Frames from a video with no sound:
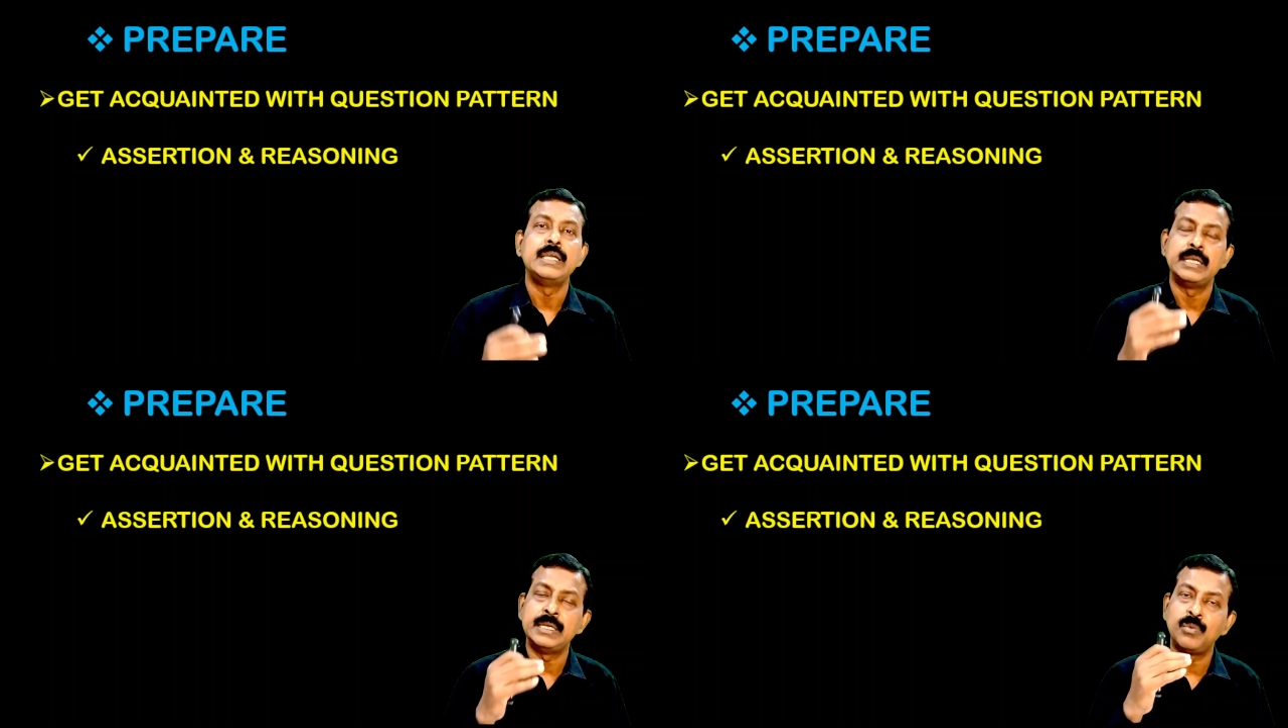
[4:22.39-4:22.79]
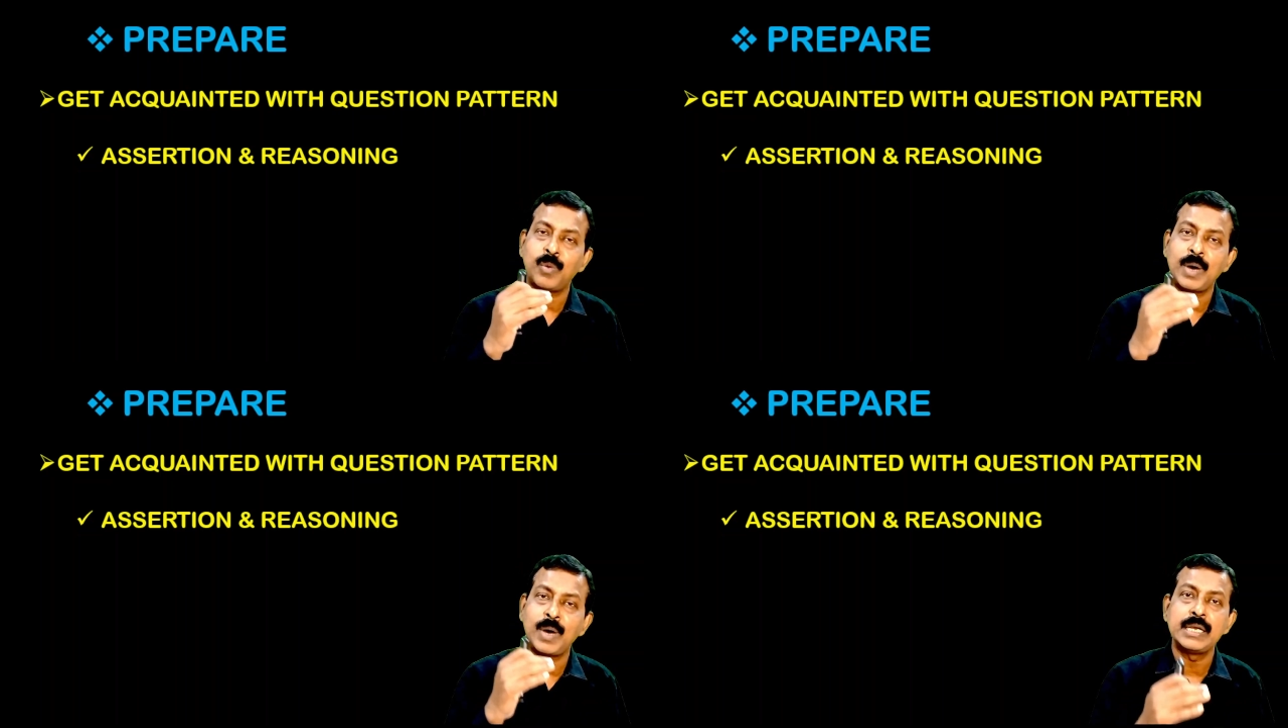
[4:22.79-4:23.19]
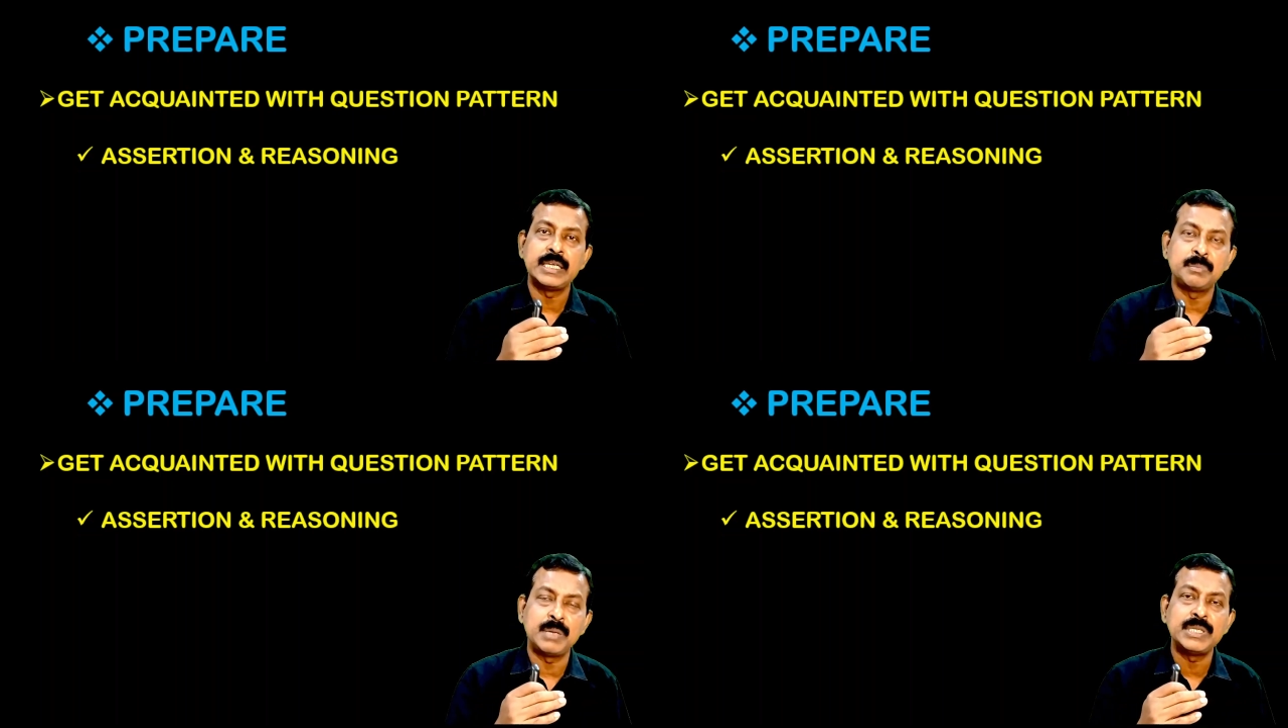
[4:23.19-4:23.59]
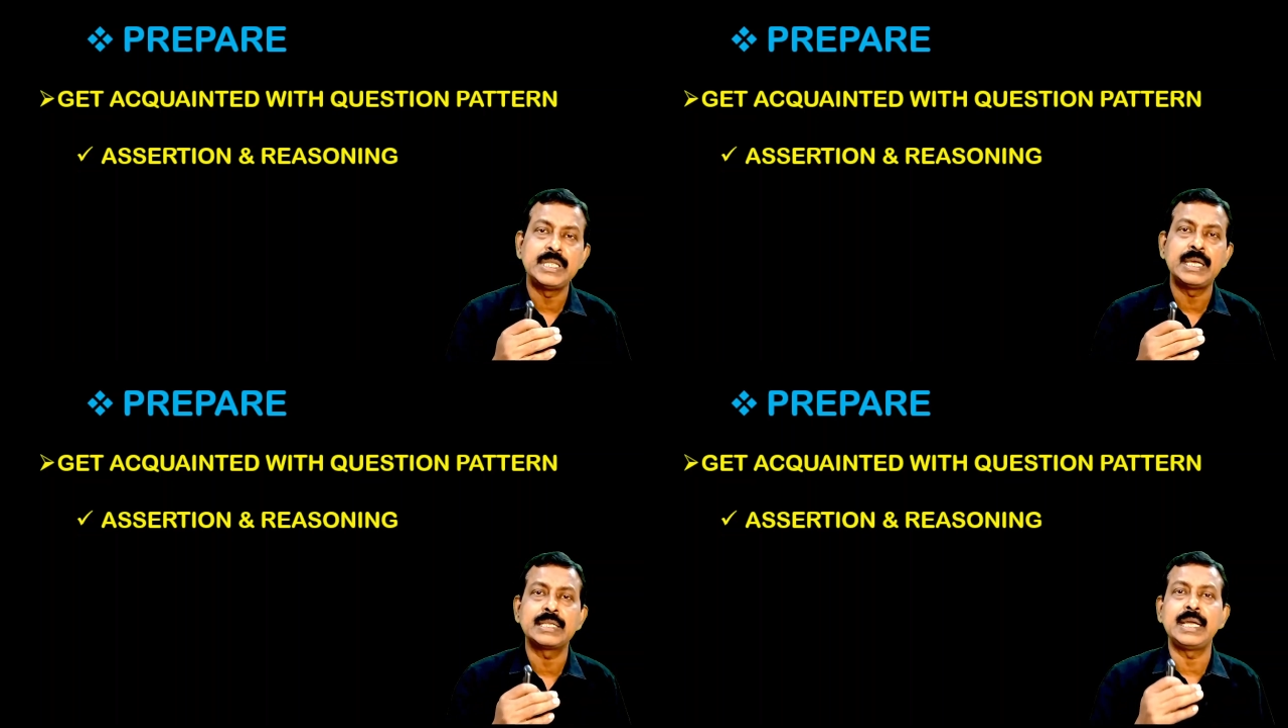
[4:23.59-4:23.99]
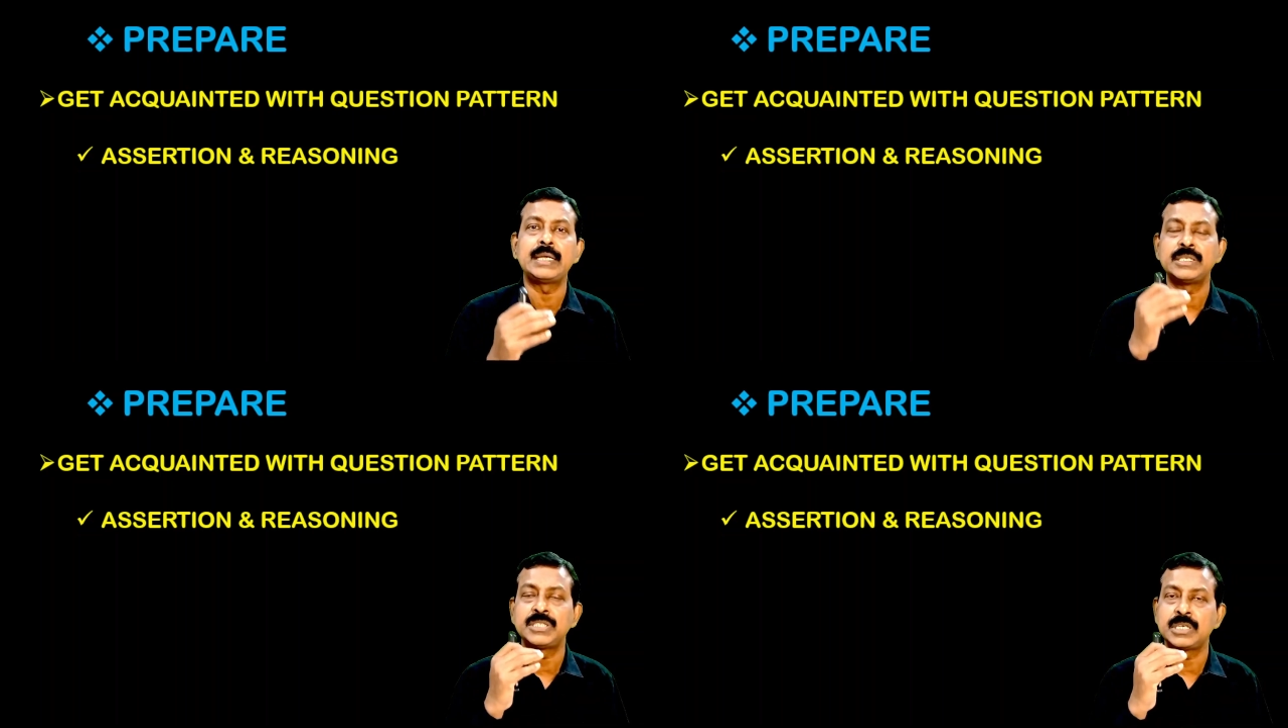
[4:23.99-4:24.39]
In one, it may be there that
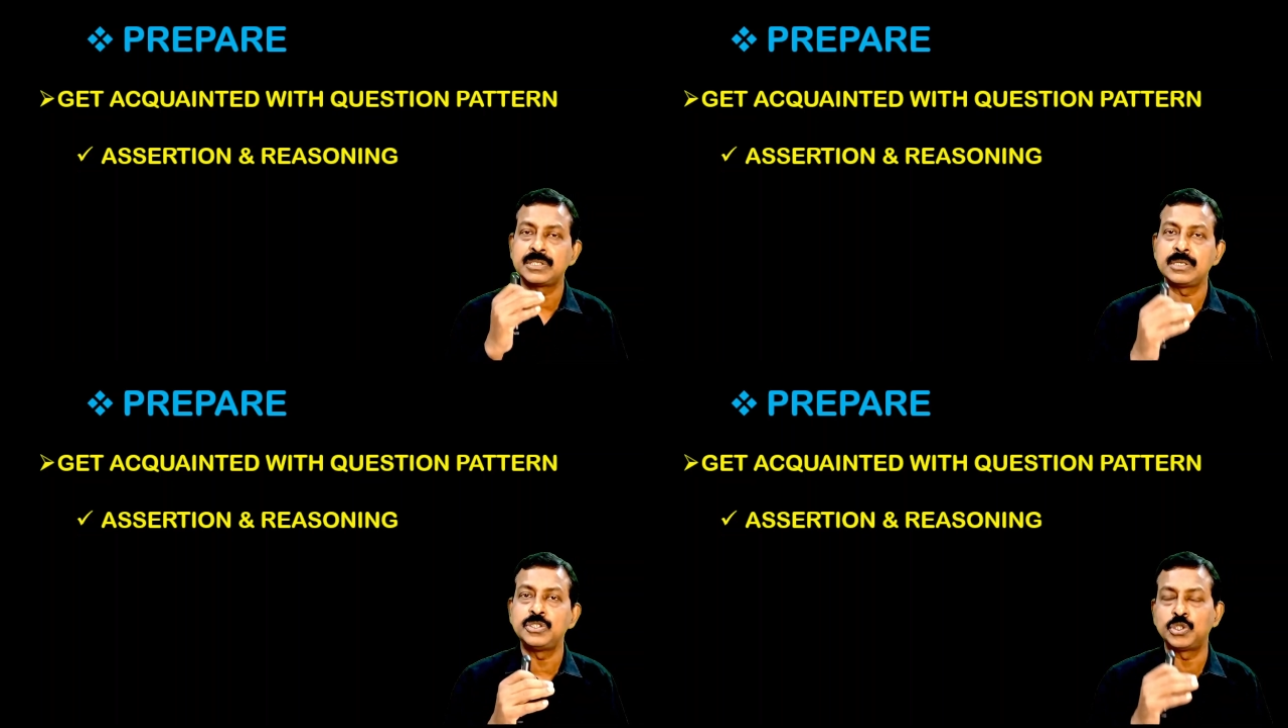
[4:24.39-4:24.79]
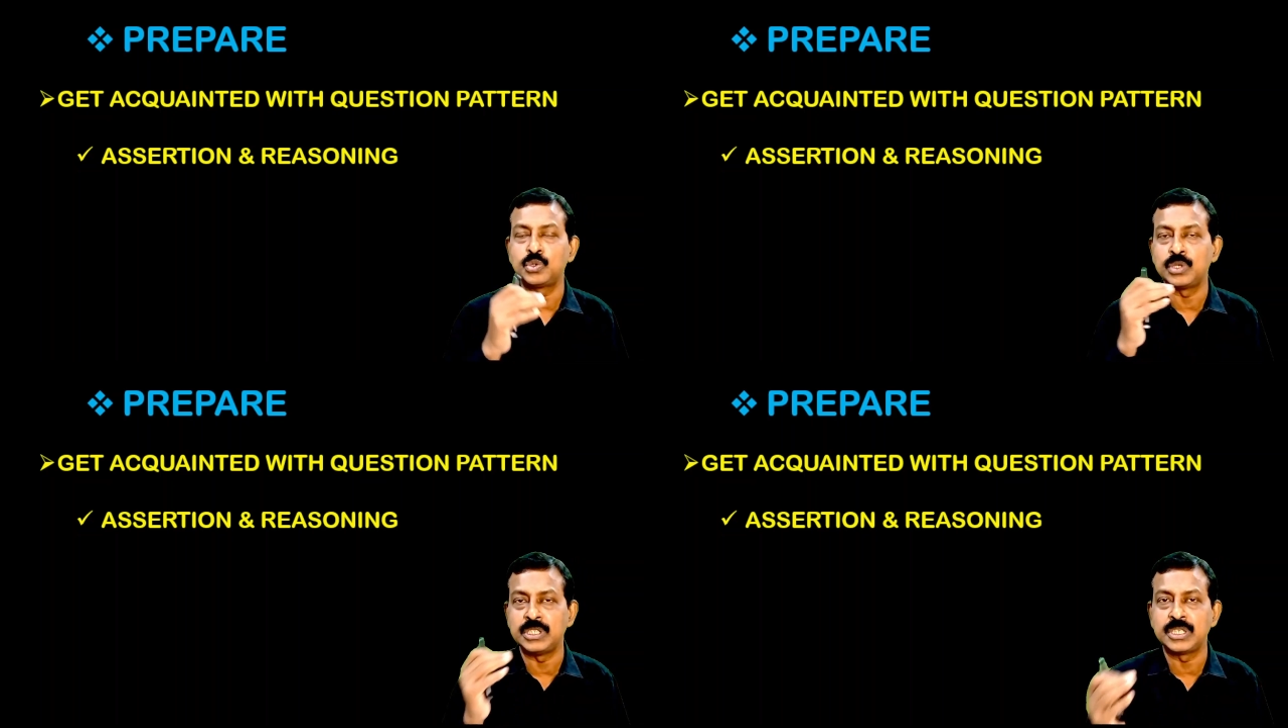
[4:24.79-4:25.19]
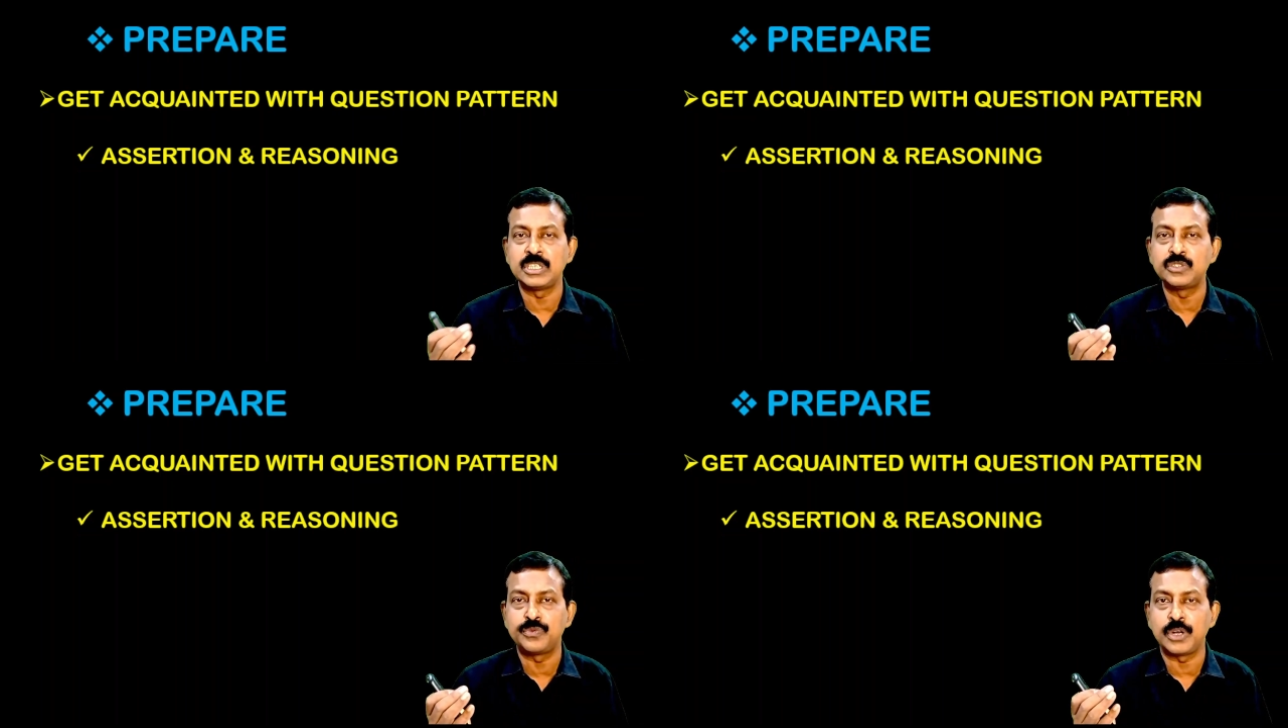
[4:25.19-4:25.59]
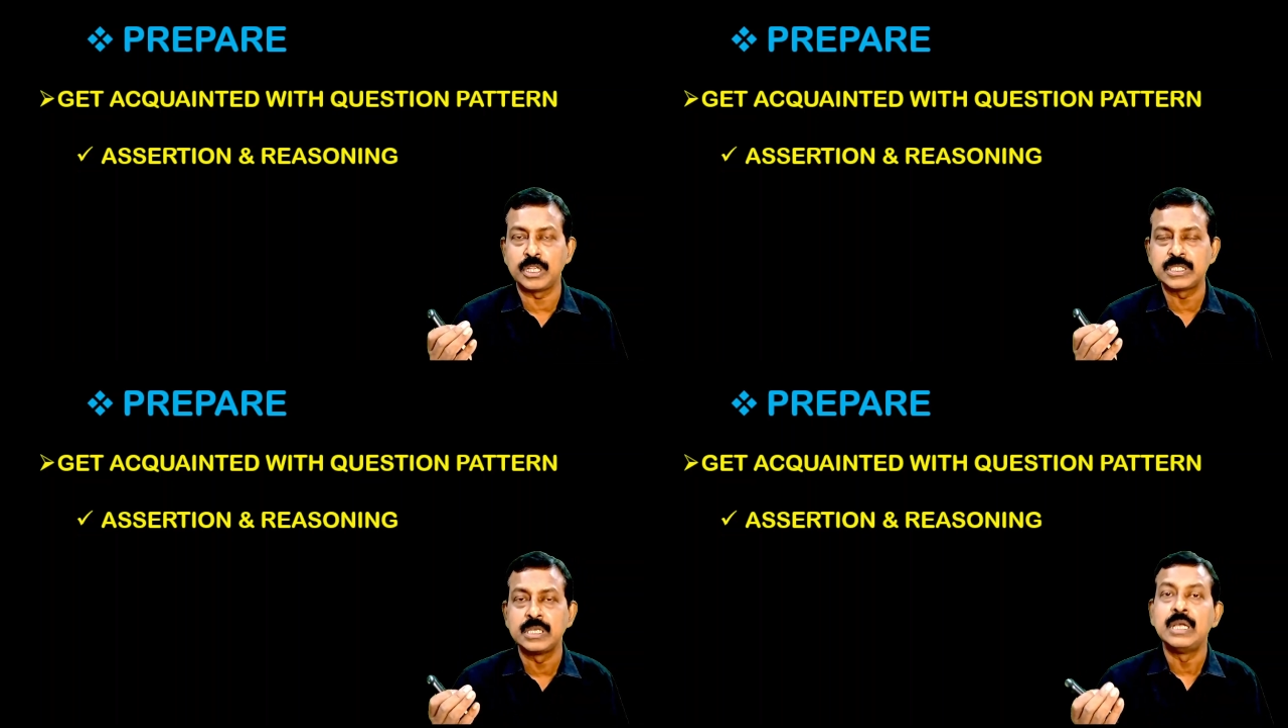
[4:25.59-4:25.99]
assertion is true, reason is false.